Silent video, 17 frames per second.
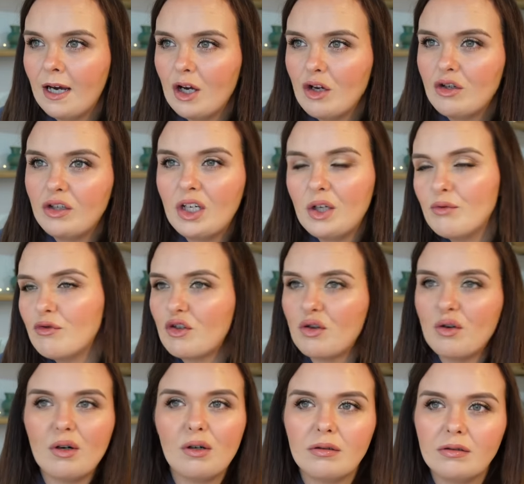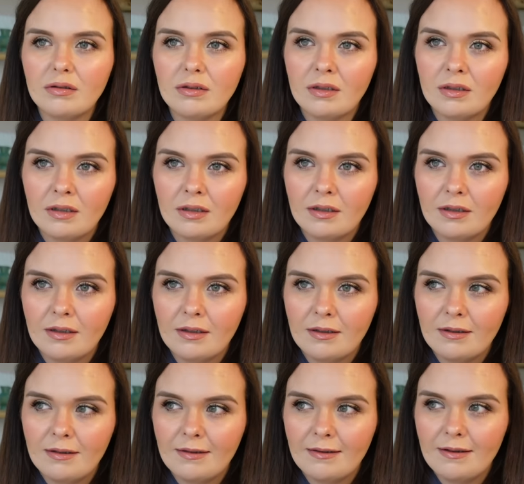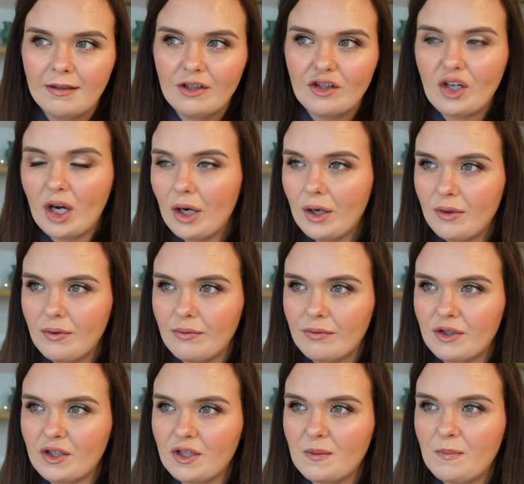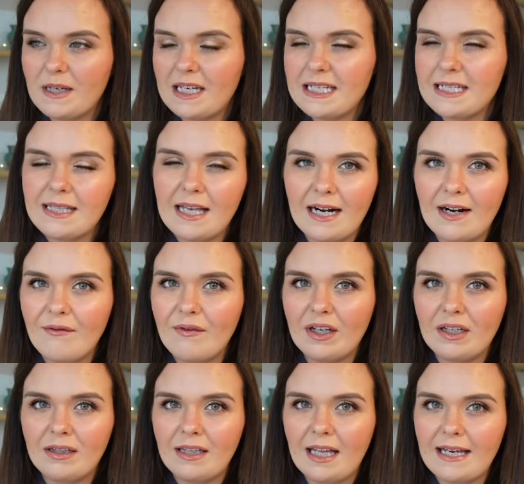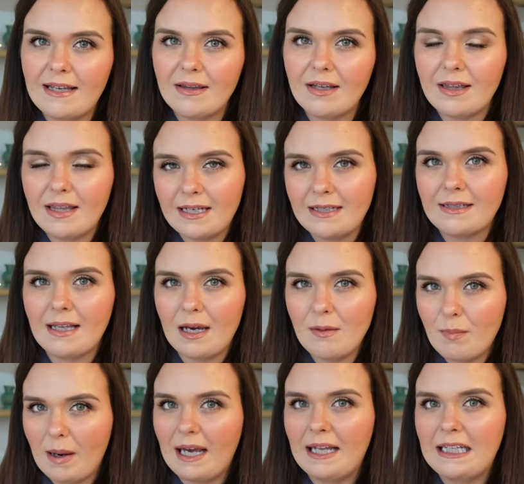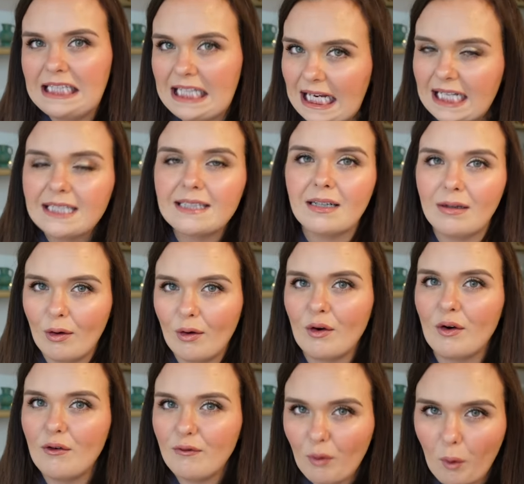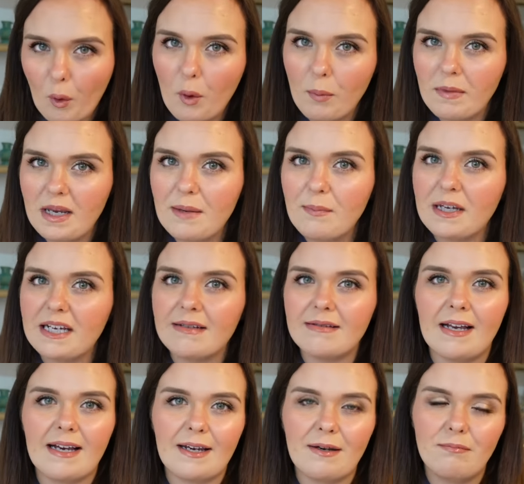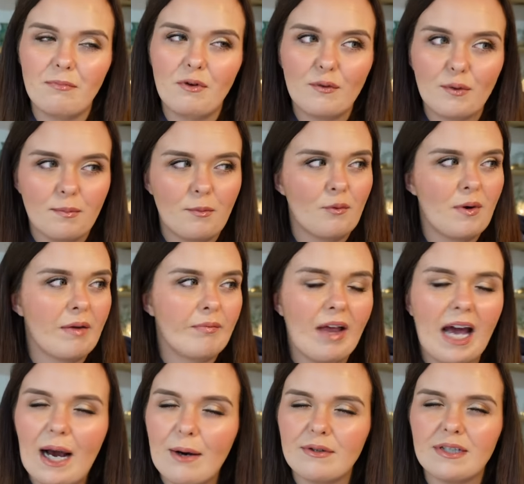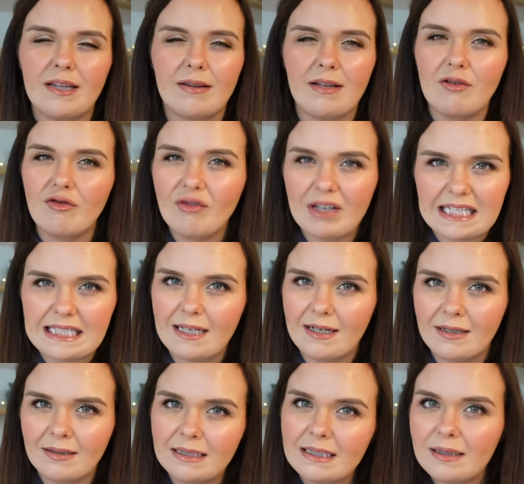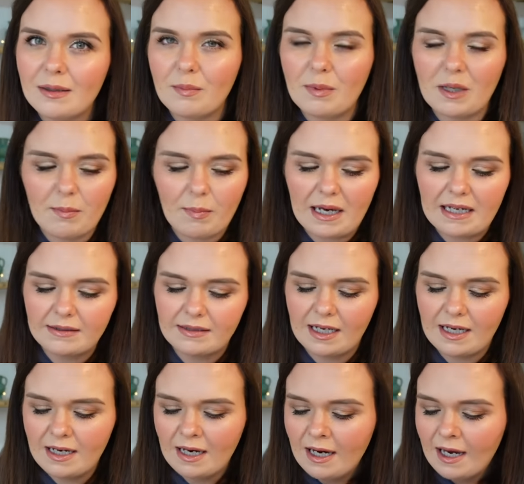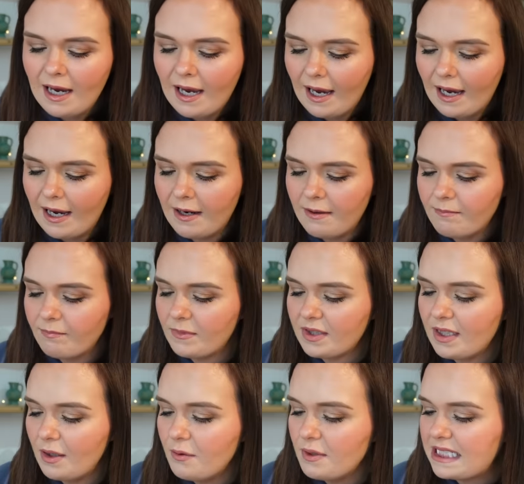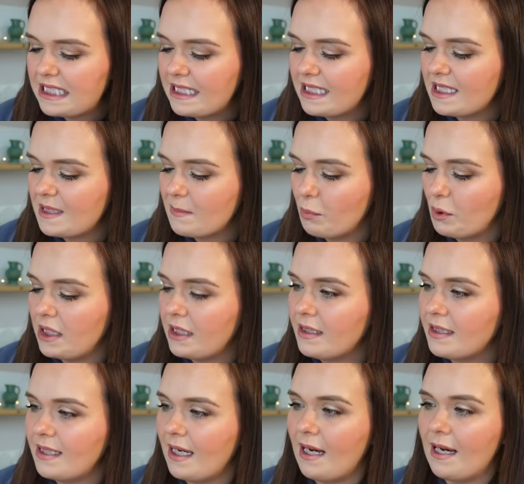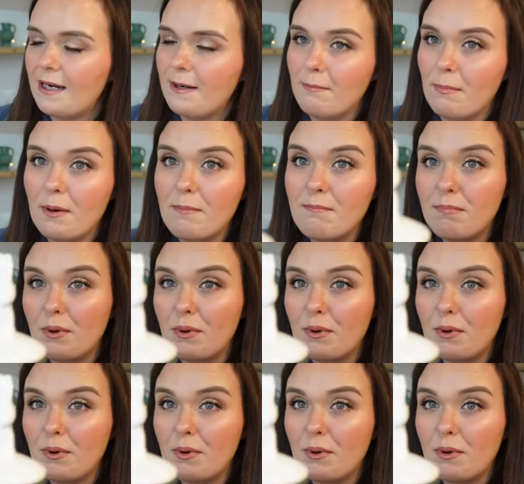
neutral tone just because then I feel like the things that I buy last longer for me because I can move them around the house and they fit in a little bit better. Um, so it was this springtime